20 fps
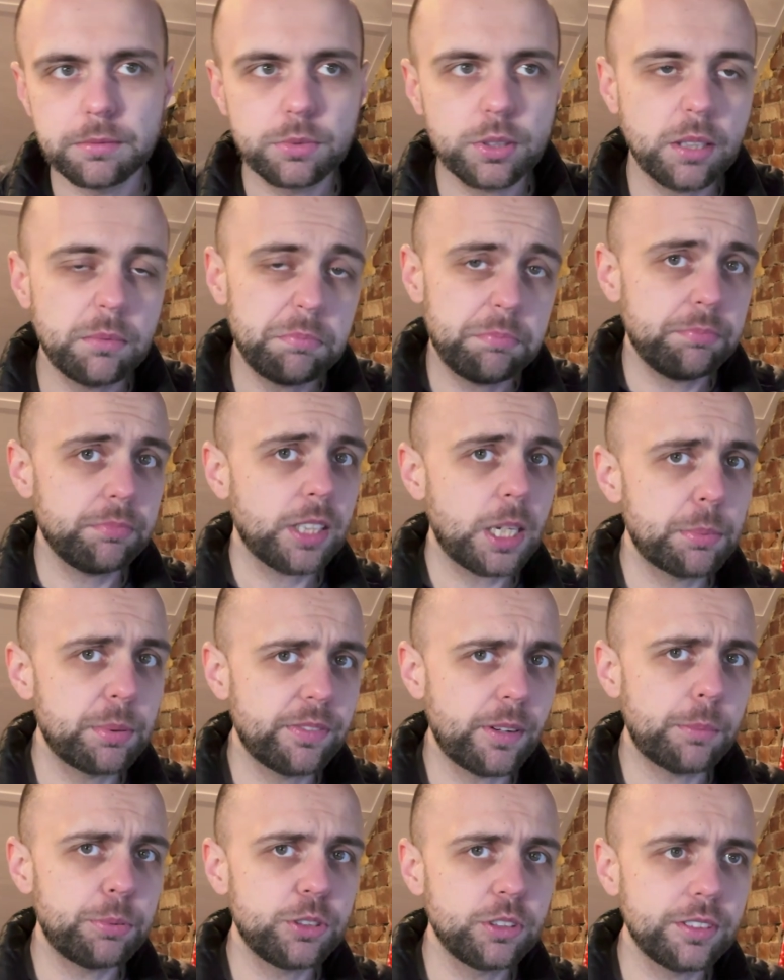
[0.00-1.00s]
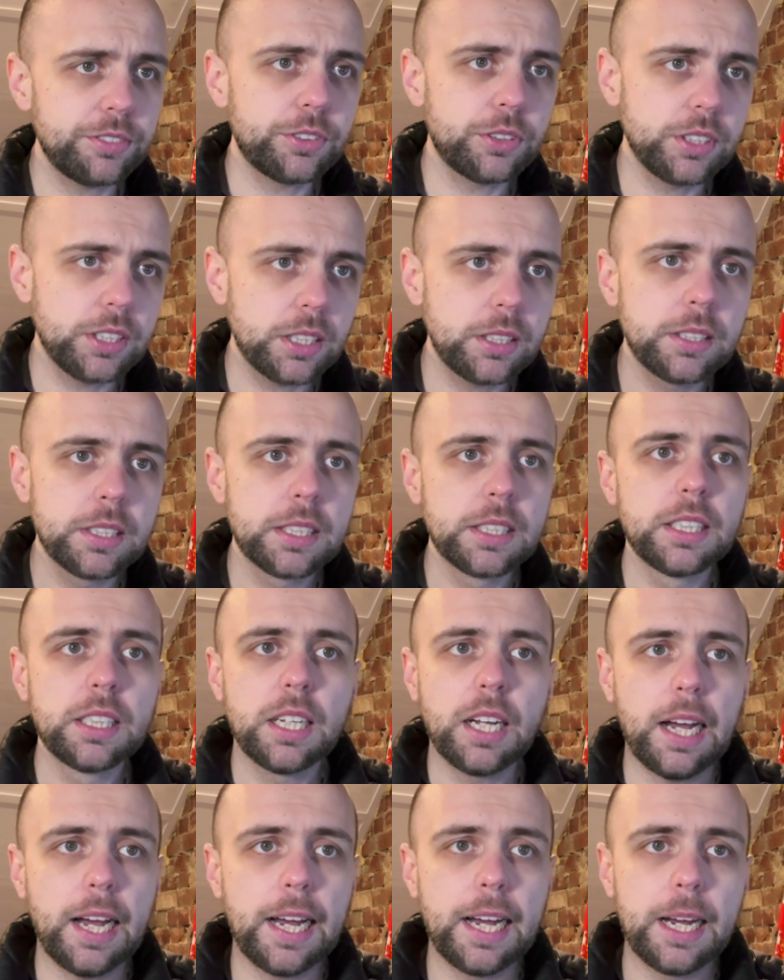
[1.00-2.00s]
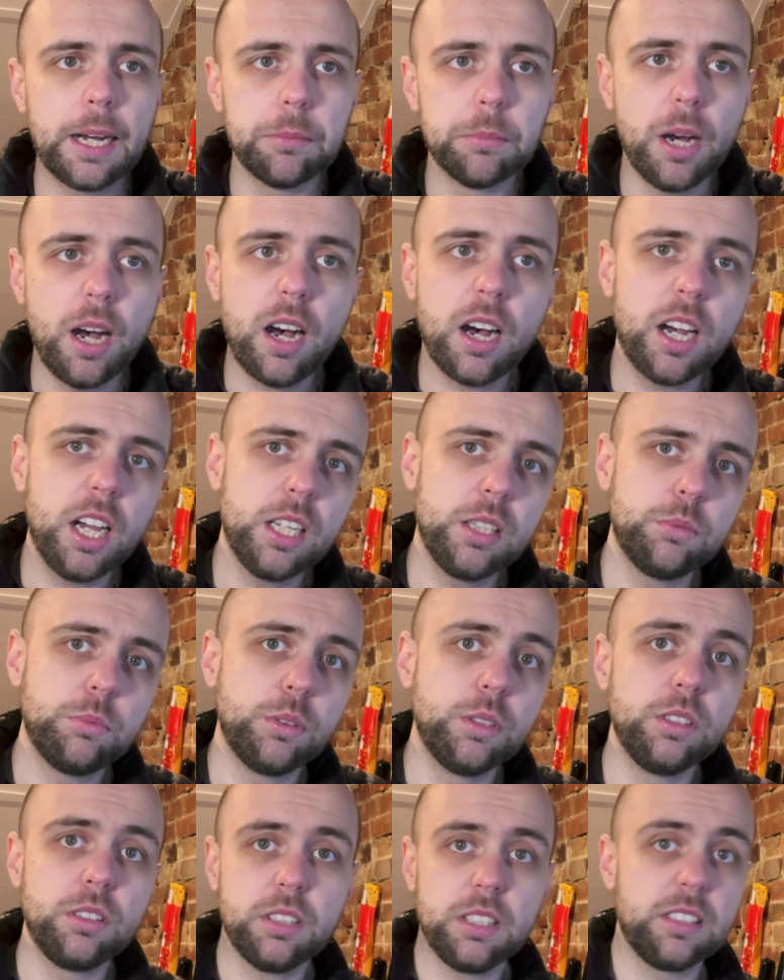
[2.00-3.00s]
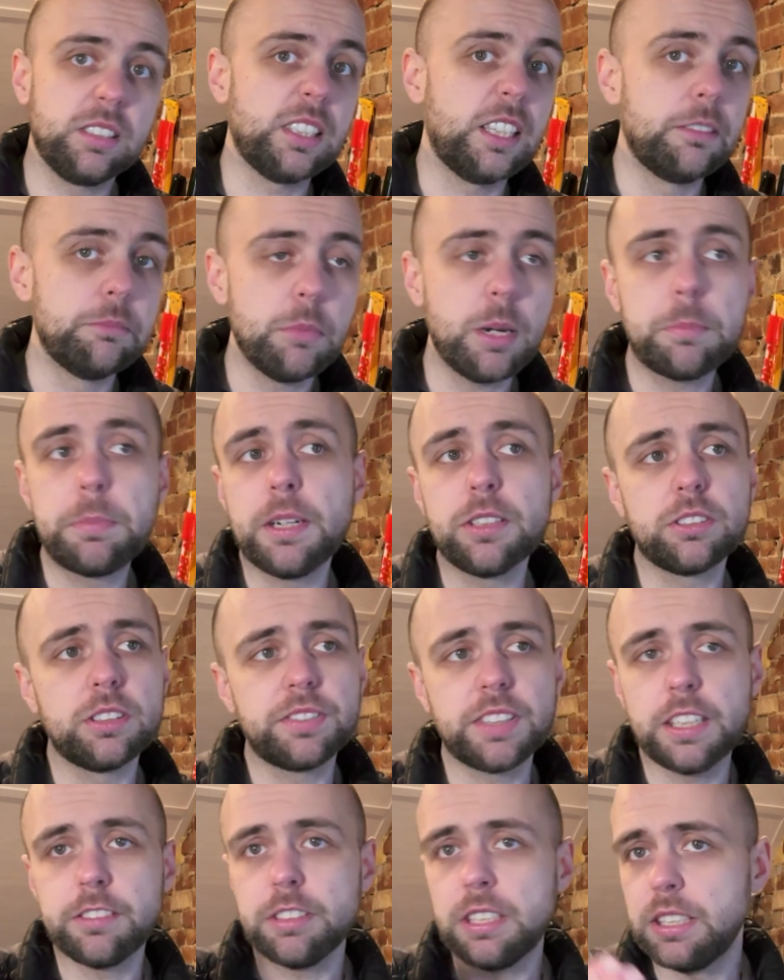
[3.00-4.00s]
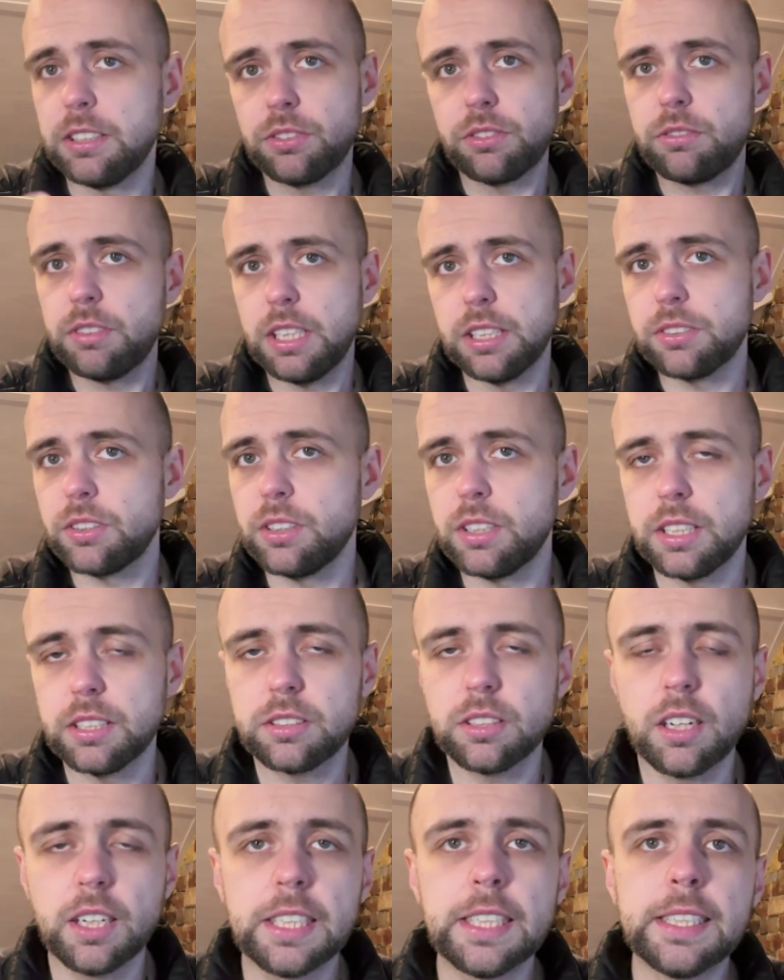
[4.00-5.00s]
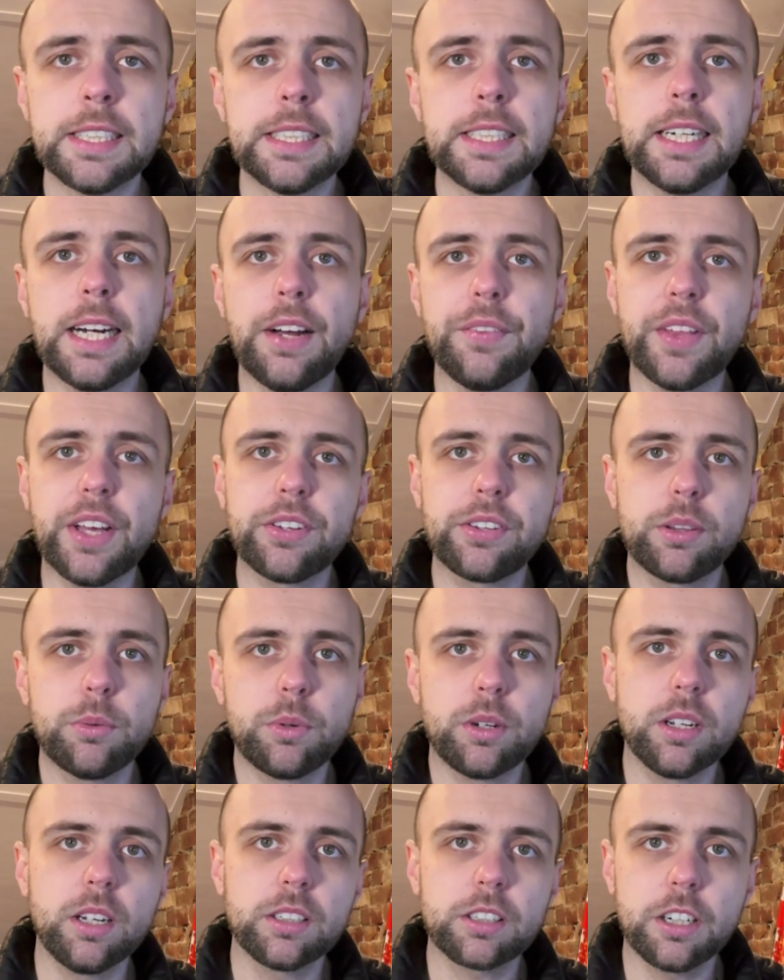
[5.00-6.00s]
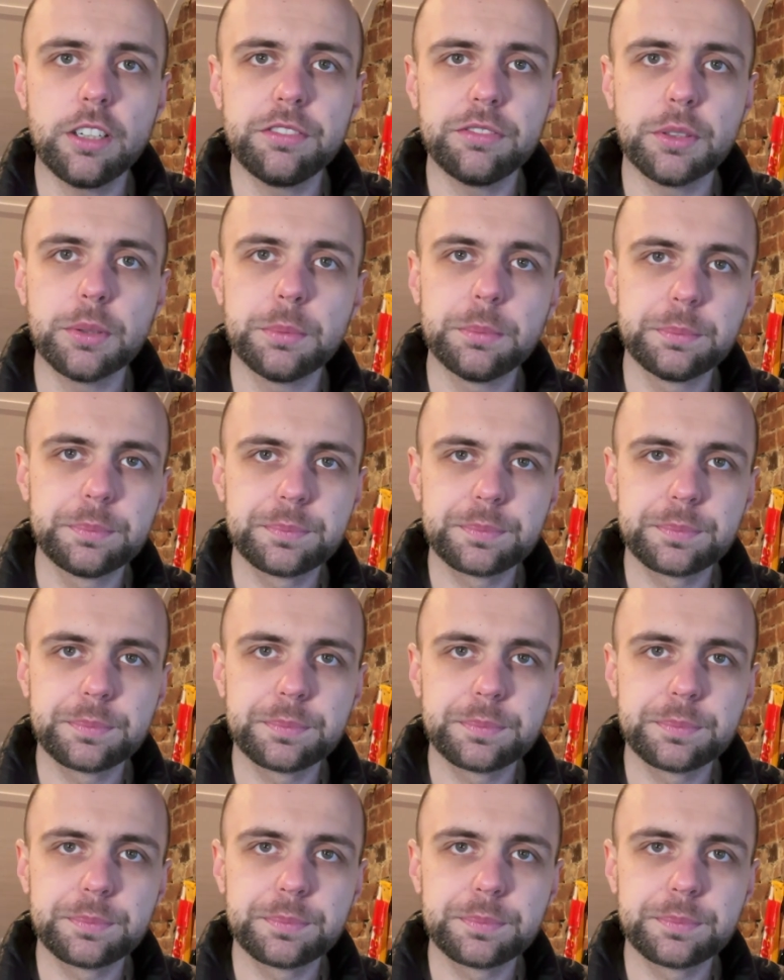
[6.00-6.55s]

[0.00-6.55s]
So a couple of options for you. I would, as I say, my personal favourite is the Nisai, and that's the one I'd go for.